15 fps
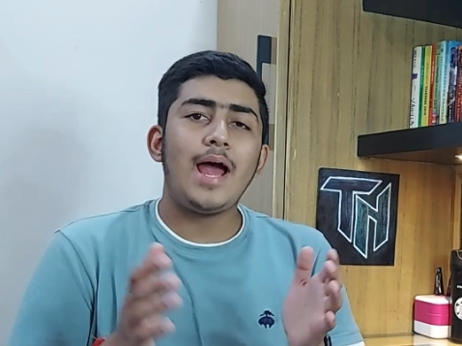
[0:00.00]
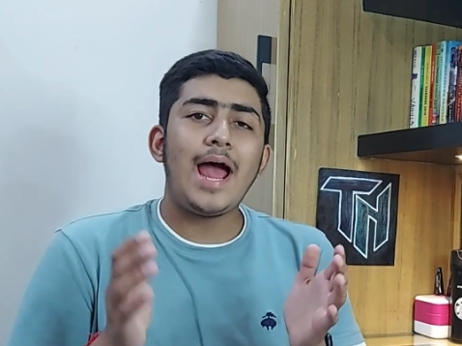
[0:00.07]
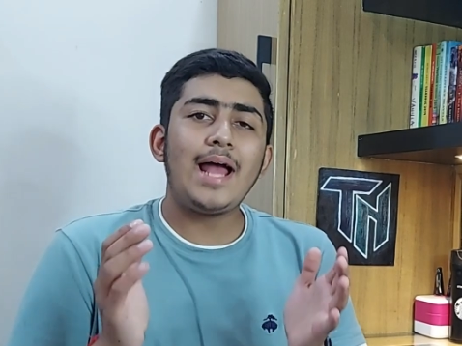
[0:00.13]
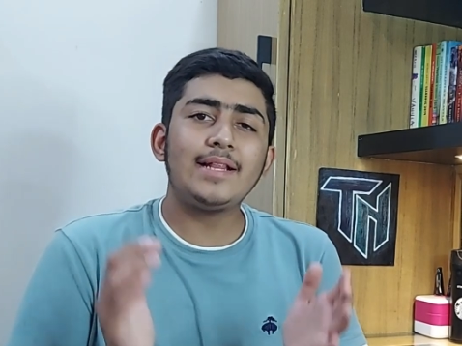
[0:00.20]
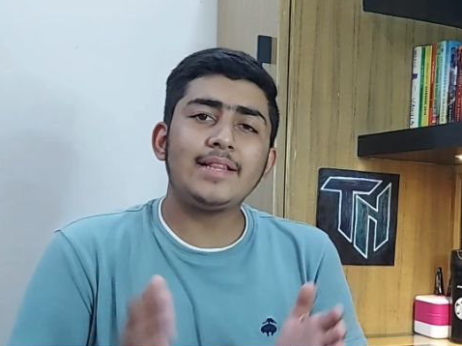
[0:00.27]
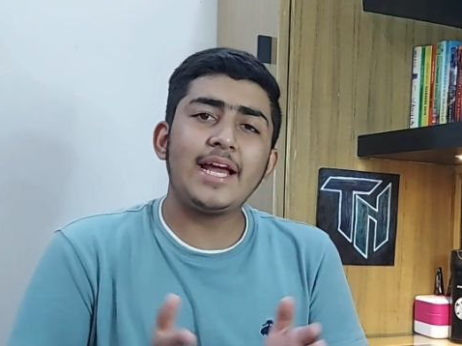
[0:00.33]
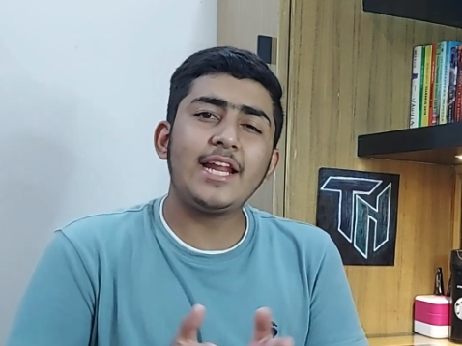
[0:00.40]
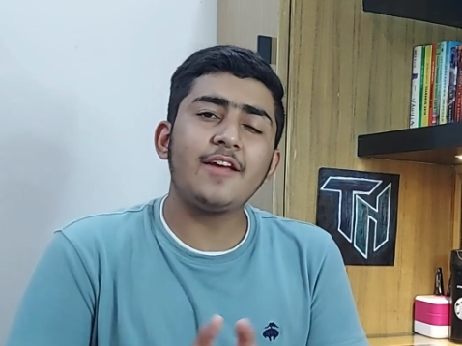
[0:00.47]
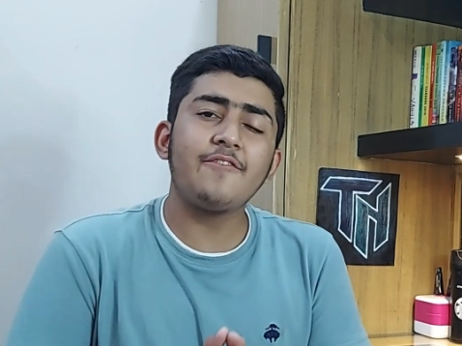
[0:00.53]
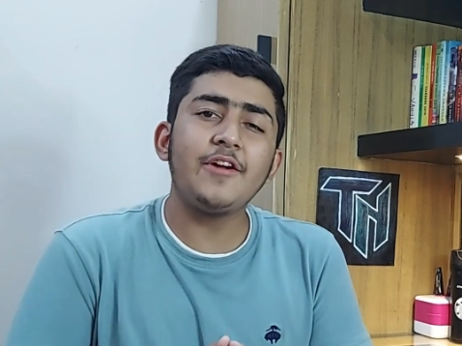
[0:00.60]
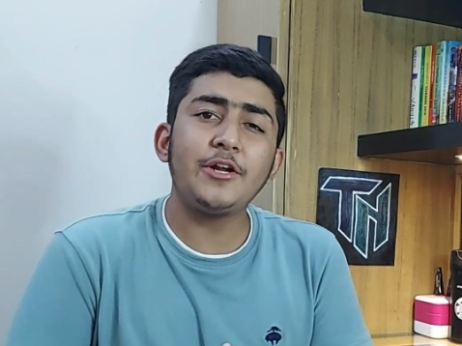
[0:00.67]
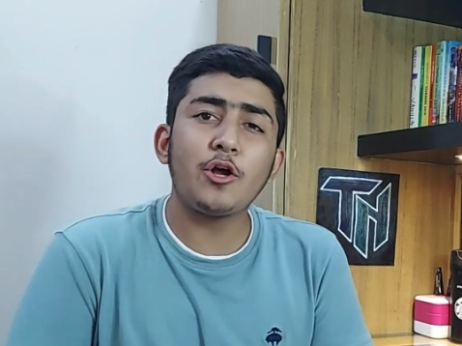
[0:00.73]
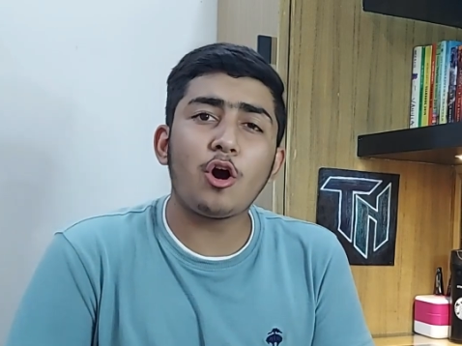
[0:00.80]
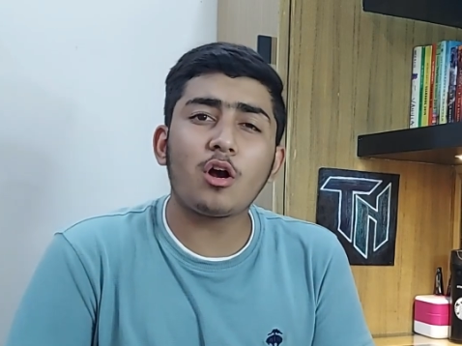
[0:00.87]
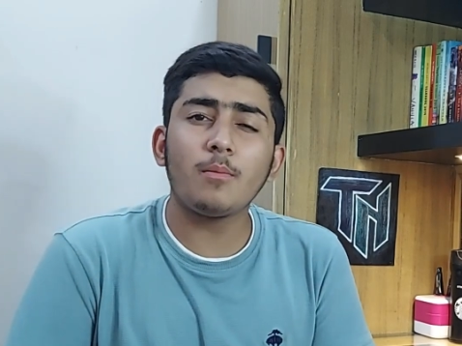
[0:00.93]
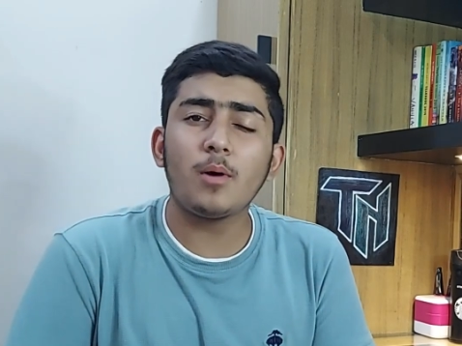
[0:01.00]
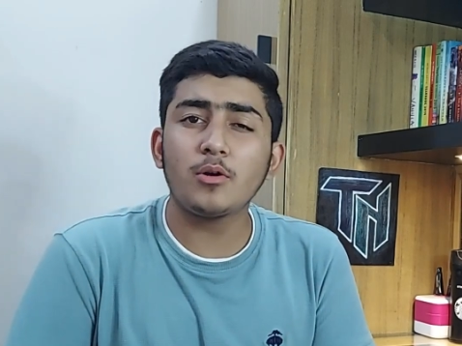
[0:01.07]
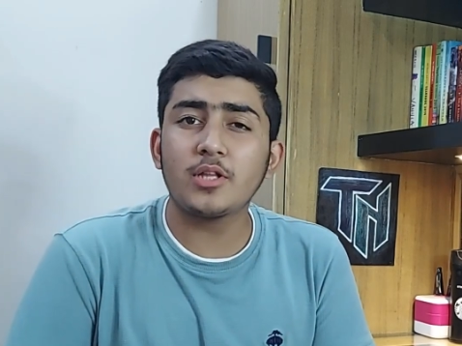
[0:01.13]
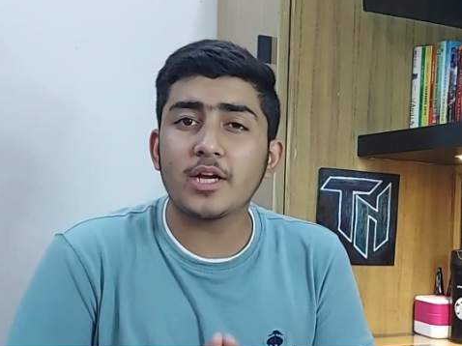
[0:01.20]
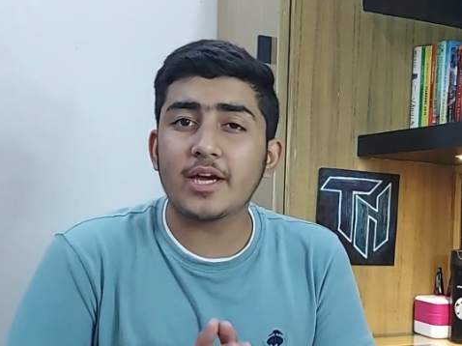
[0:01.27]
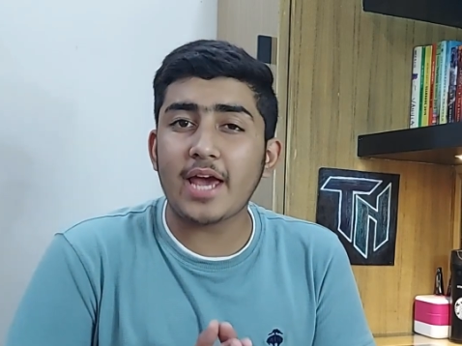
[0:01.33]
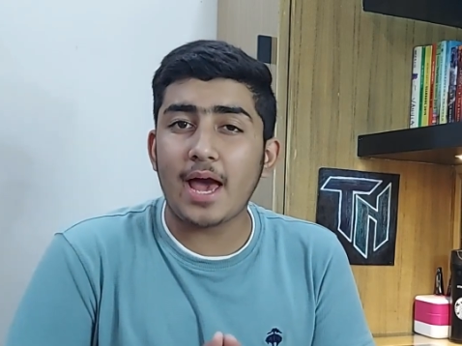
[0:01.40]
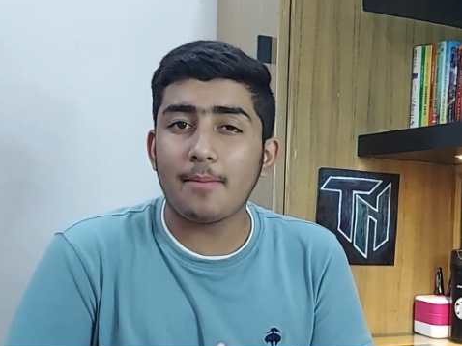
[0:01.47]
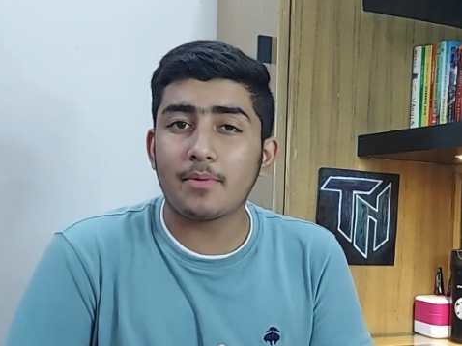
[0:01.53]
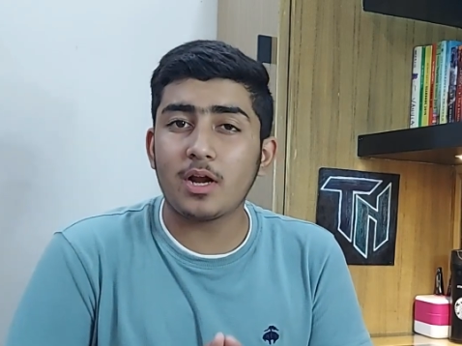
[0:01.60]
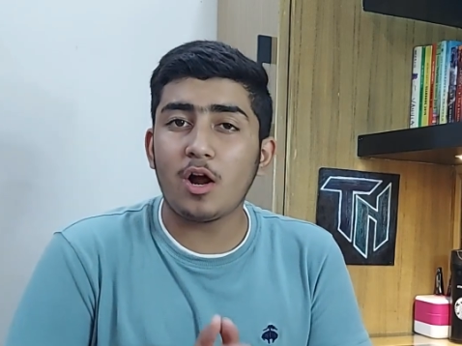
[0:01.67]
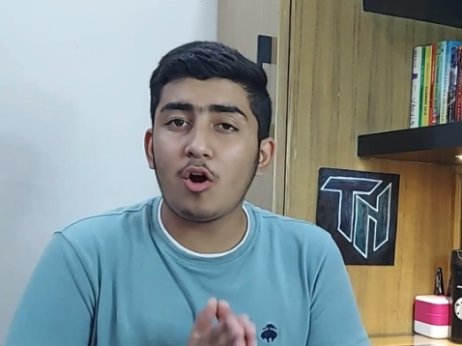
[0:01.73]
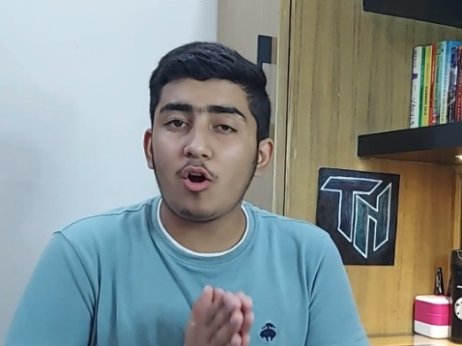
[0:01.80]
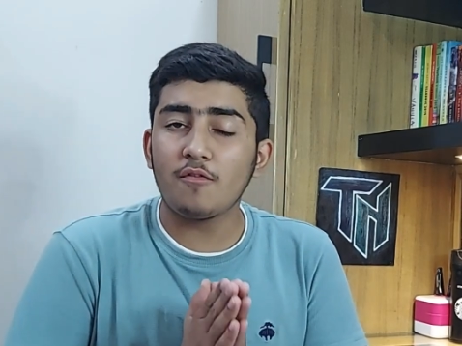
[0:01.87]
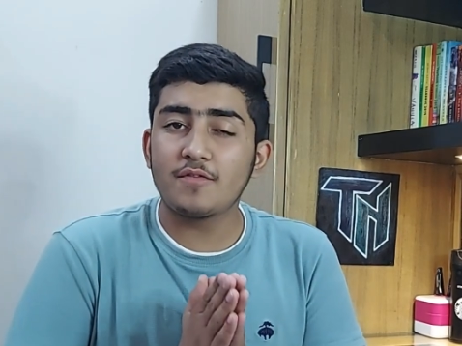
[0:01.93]
And then if we talk about the
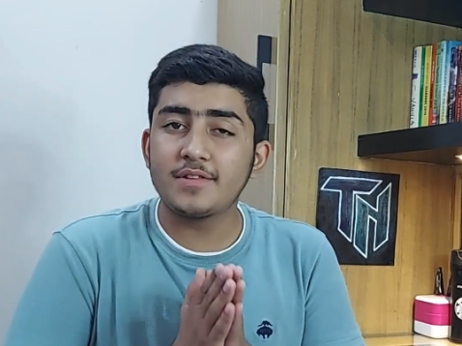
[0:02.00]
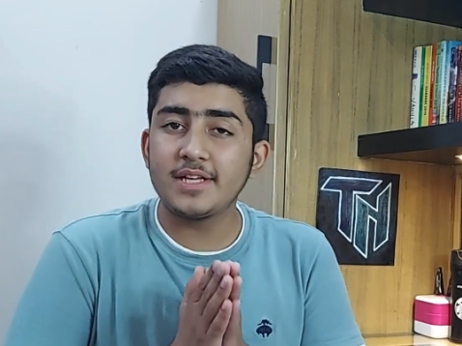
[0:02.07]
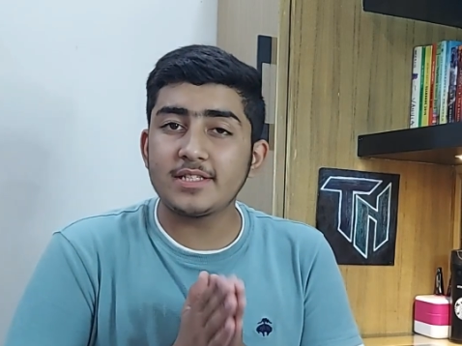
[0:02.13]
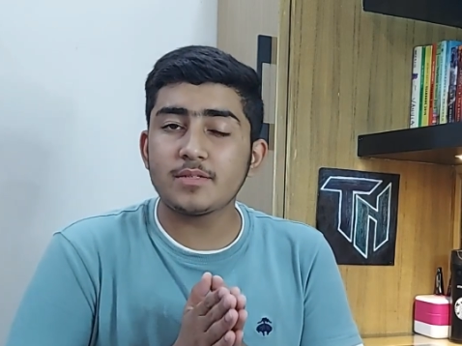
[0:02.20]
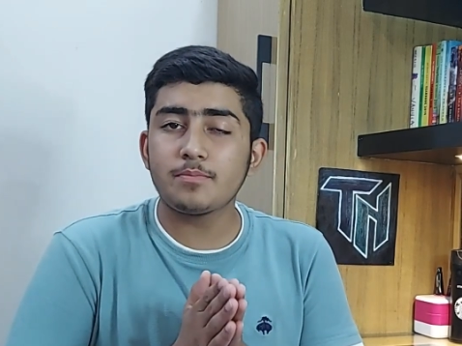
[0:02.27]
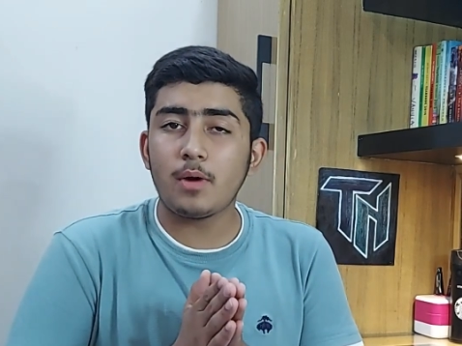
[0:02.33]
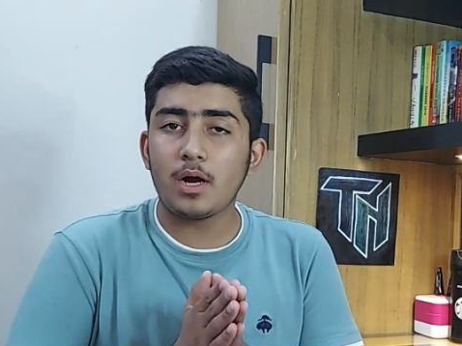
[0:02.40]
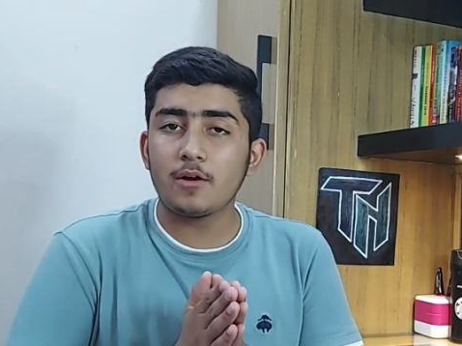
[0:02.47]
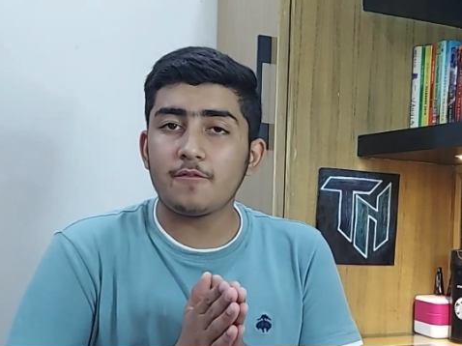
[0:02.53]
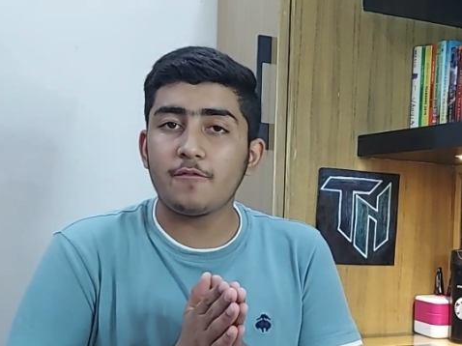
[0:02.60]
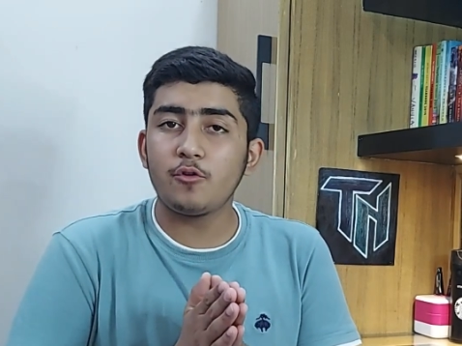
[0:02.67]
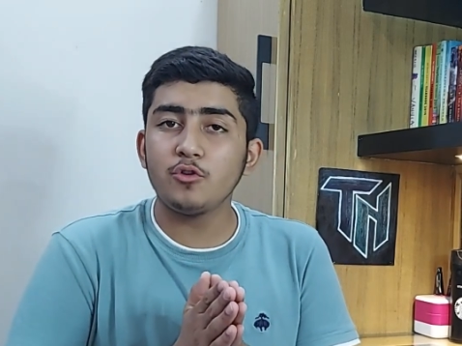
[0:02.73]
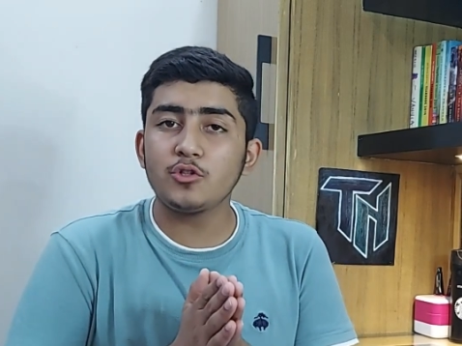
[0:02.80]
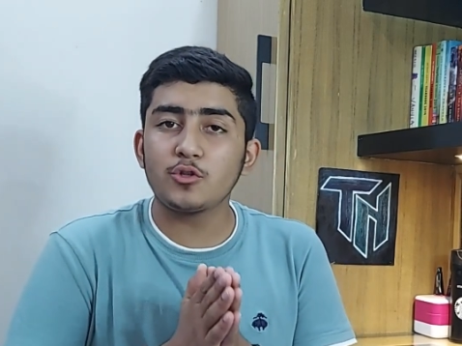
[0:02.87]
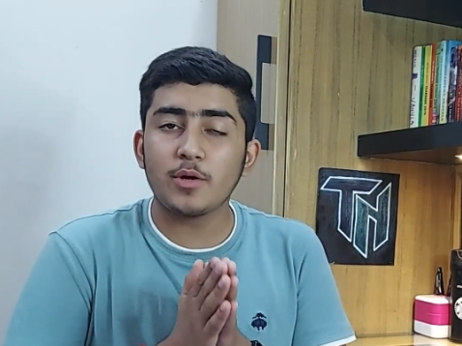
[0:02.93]
camera of this smartphone,